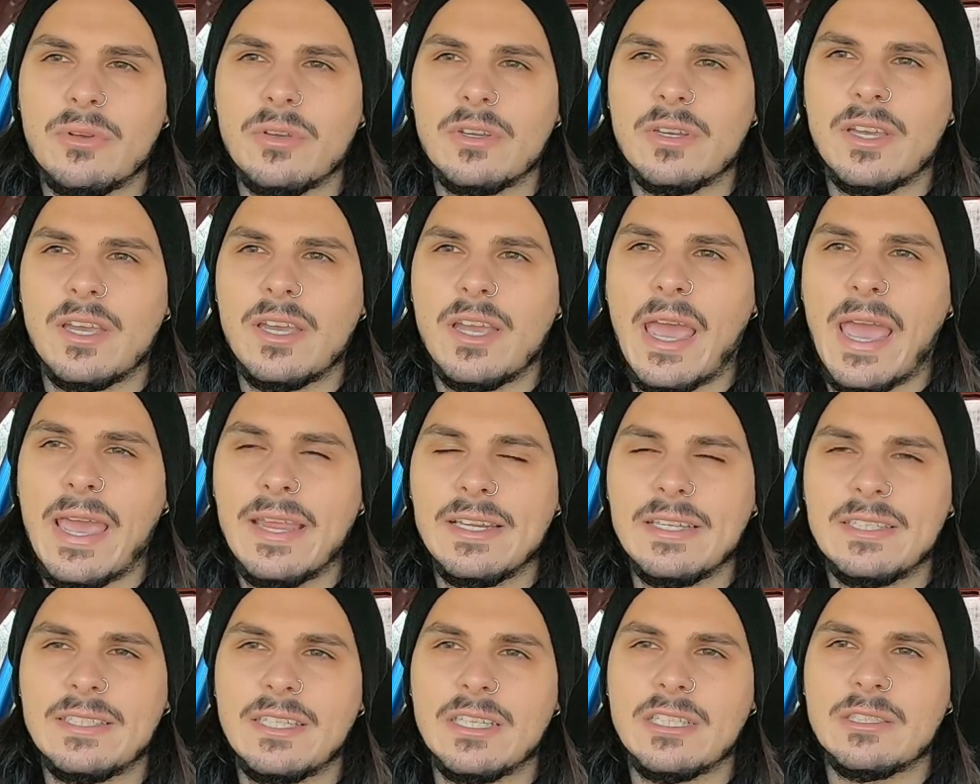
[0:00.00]
were
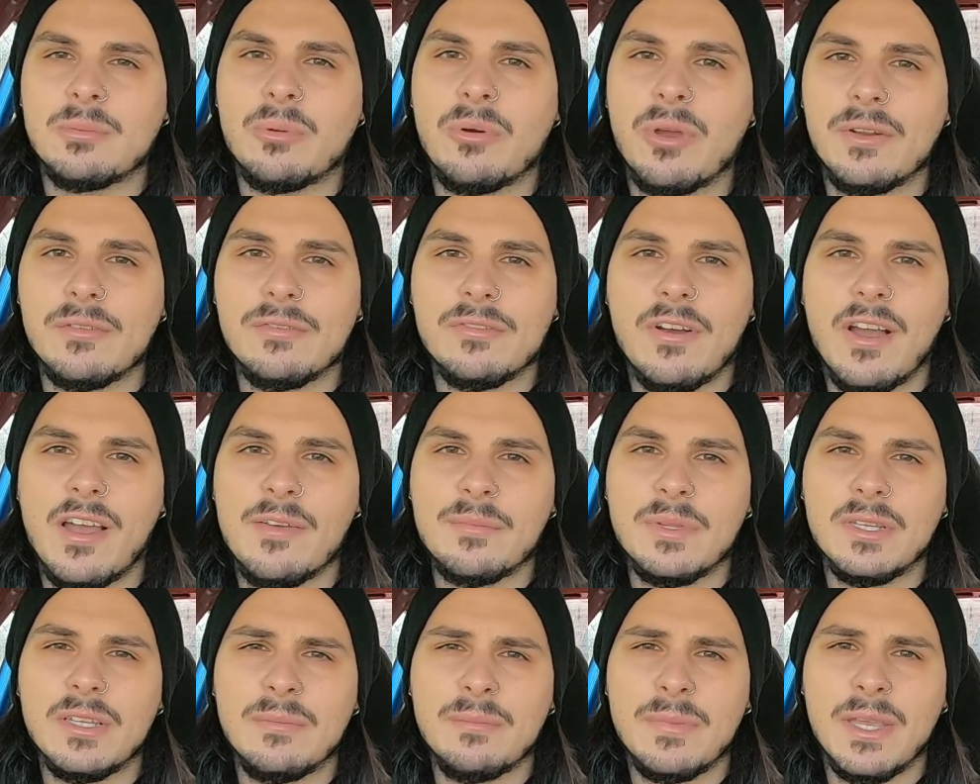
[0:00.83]

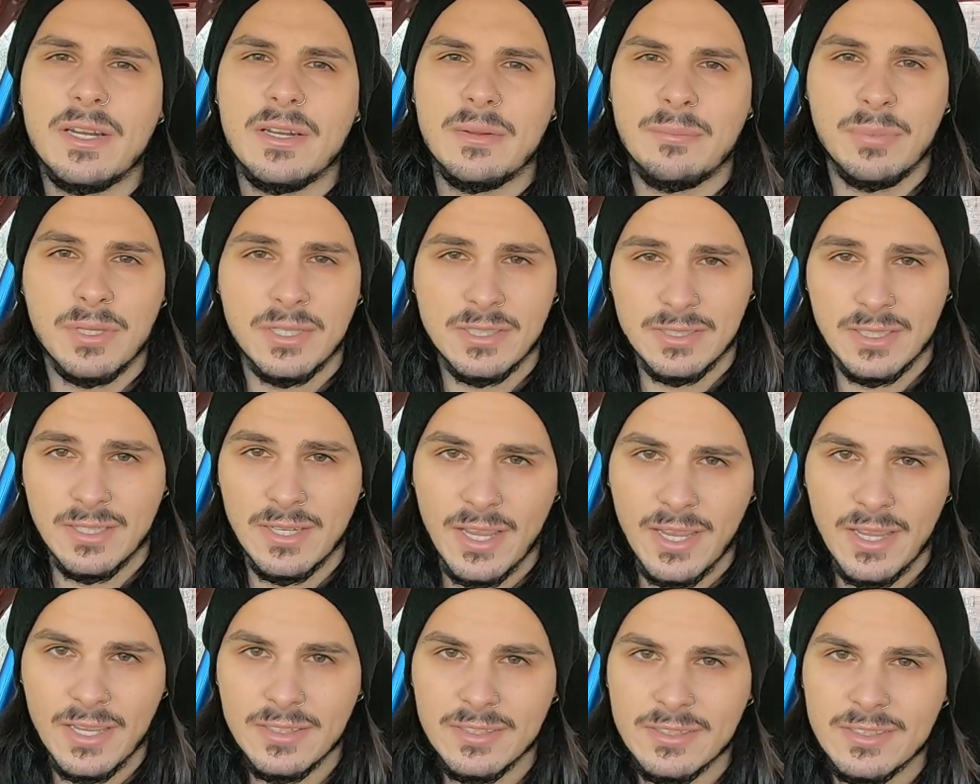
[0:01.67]
86.5mm piston
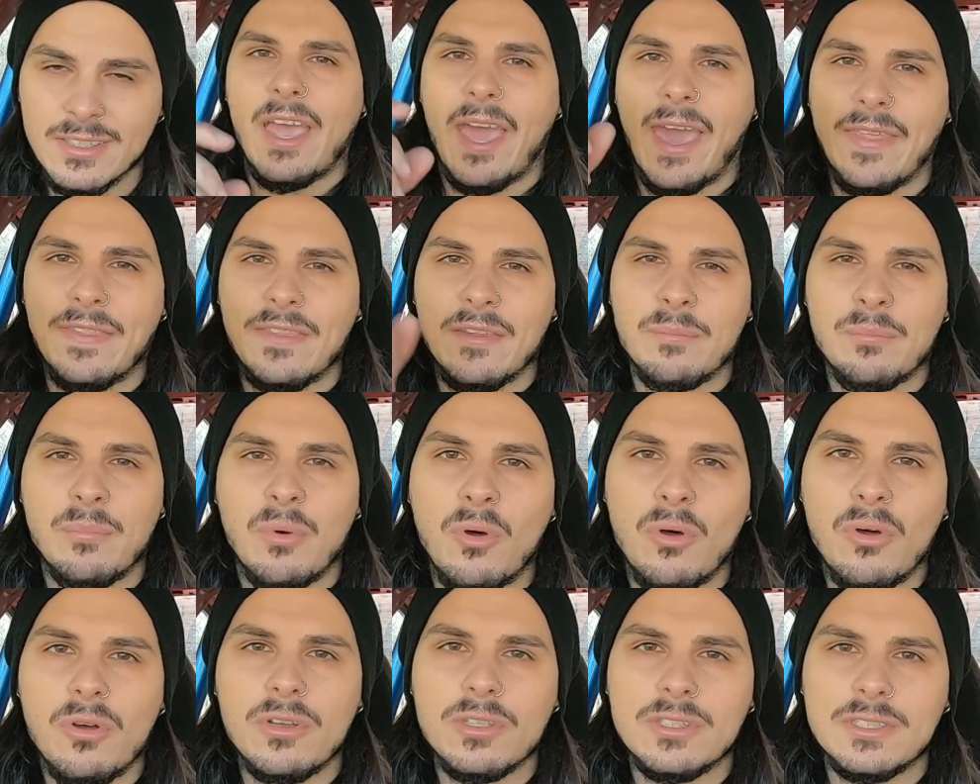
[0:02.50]
heads and the
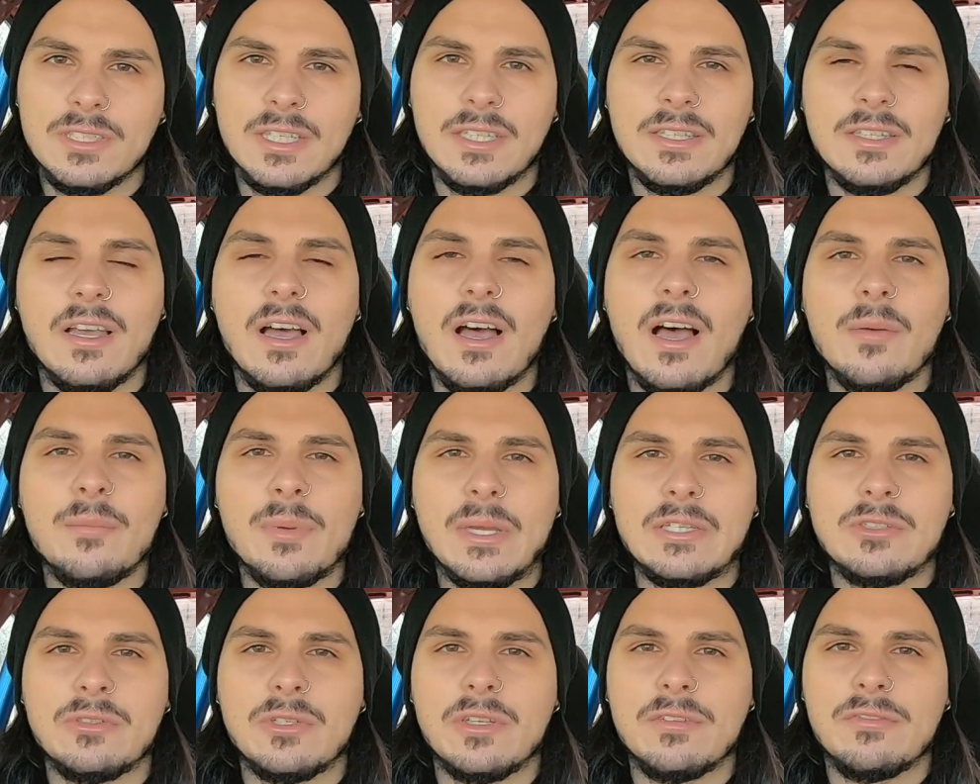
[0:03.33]
bores in the
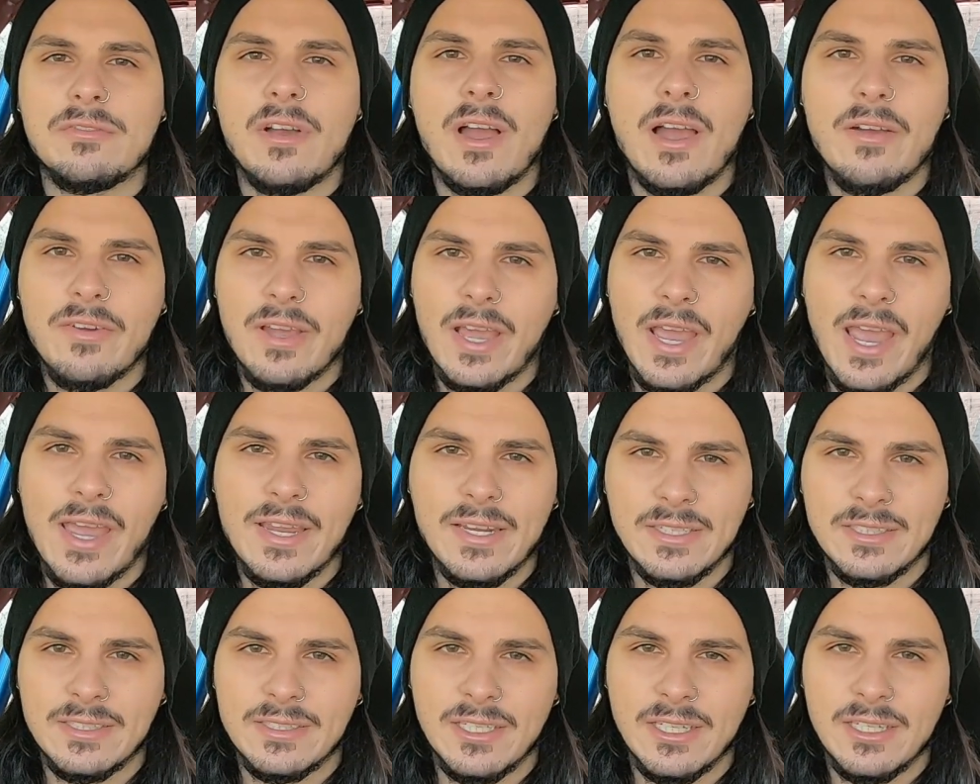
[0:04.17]
RB25 are
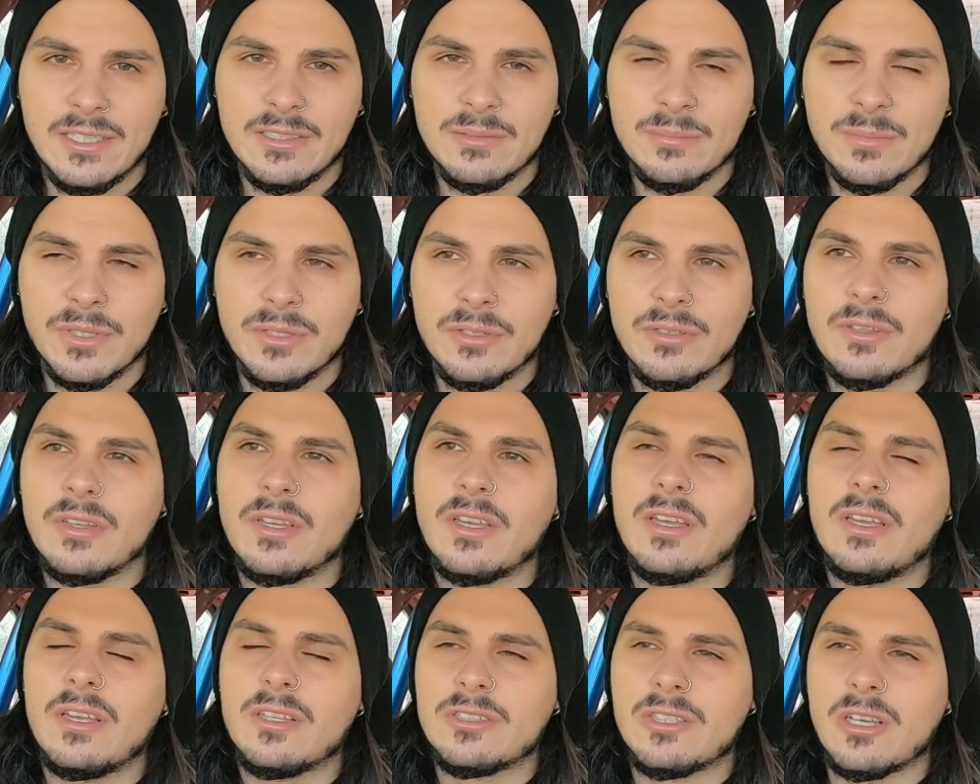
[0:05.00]
86mm.